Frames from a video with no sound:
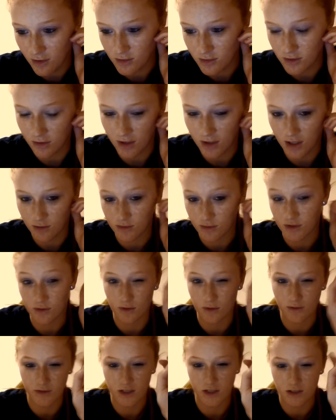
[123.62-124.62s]
so that it was
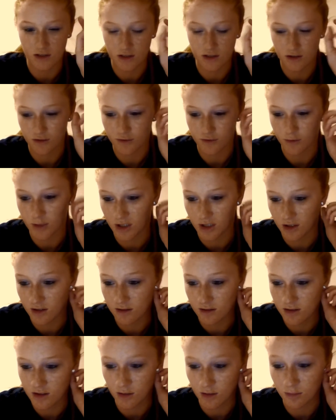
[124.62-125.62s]
sort of easier for me to
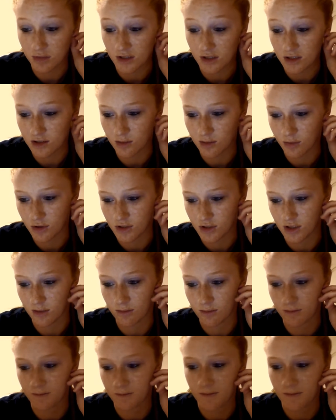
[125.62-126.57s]
complete the push-up.